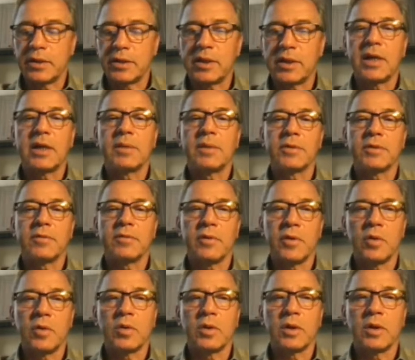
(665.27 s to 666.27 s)
types of
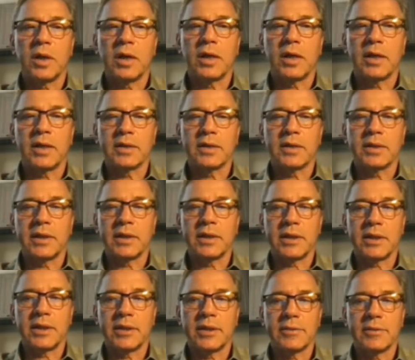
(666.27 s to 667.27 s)
local
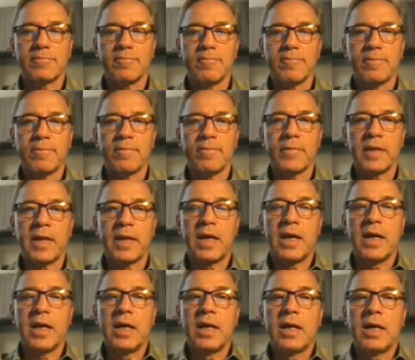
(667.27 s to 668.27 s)
anesthetics.
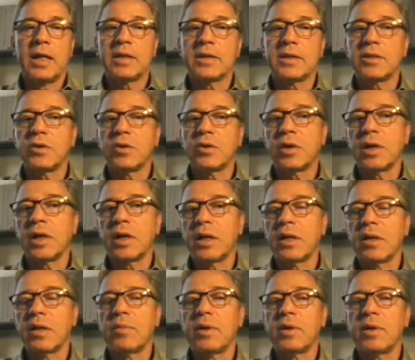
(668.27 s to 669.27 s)
Let's talk a
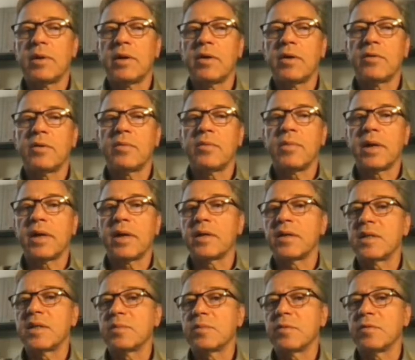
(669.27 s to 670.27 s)
little bit about the
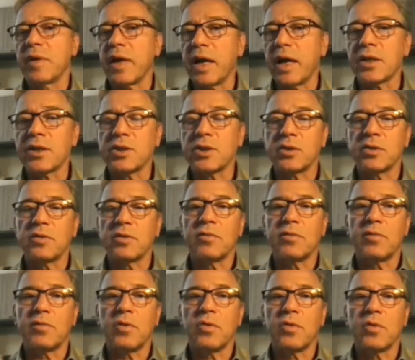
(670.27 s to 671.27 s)
mechanism of action
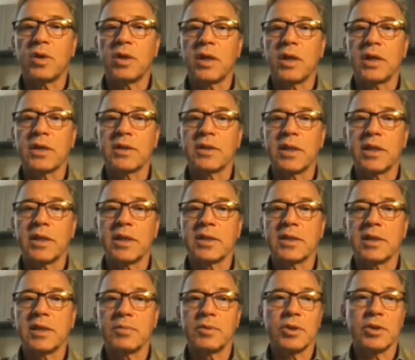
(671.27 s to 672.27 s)
of local
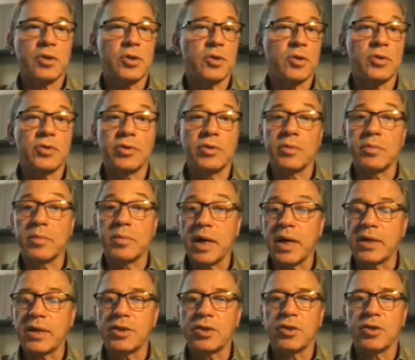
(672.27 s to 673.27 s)
anesthetics. I'm just going to
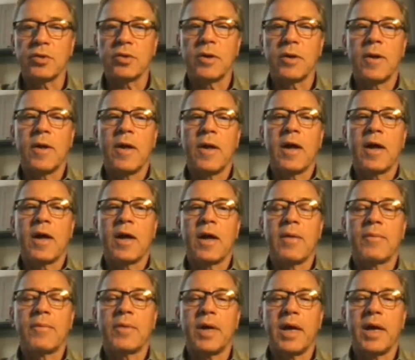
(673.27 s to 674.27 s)
remind you
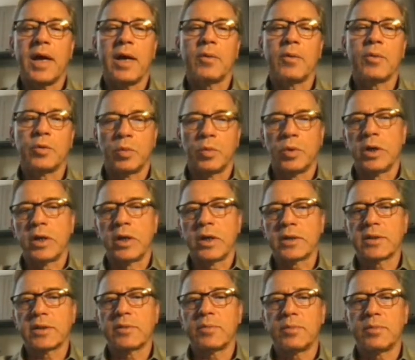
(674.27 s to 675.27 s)
how it
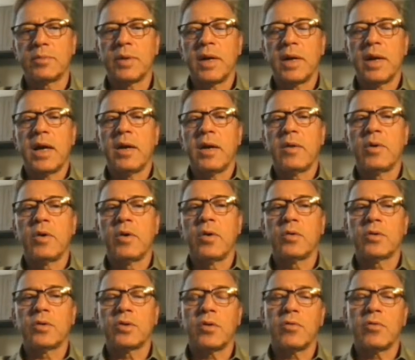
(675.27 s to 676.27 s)
works. We
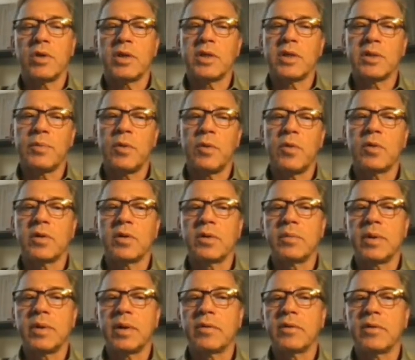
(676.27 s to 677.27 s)
already spoken
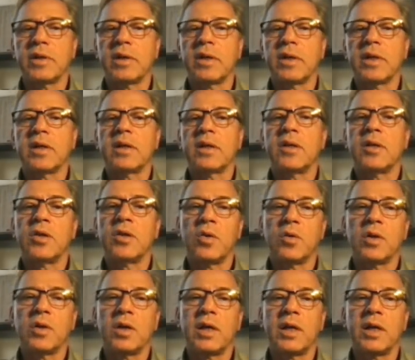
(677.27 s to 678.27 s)
about the
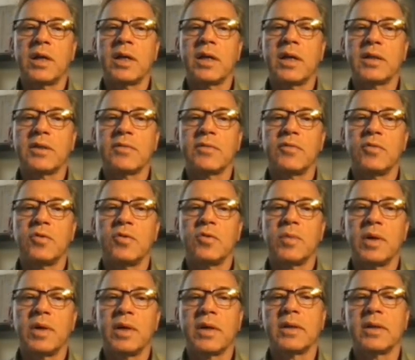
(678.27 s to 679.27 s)
non-ionized
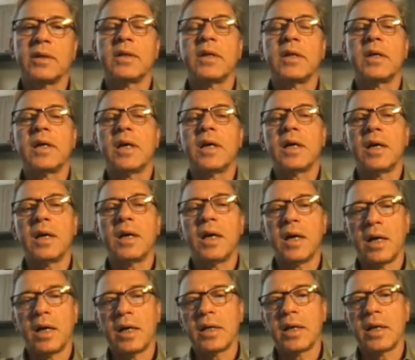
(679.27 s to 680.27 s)
form and
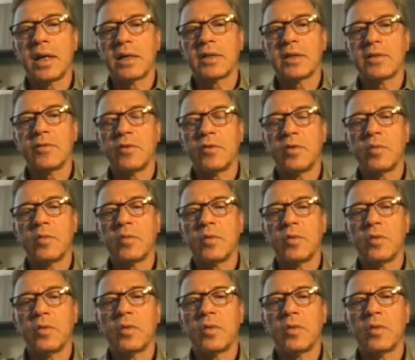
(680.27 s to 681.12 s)
ionized form.